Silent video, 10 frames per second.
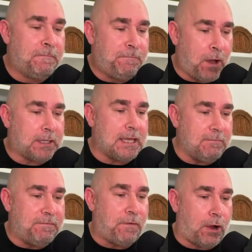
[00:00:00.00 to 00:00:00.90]

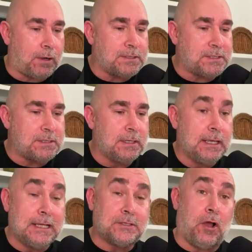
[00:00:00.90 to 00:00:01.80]
fucking farce,
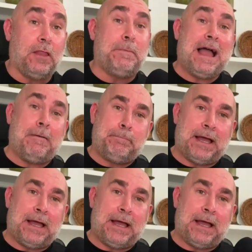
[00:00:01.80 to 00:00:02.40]
is all about.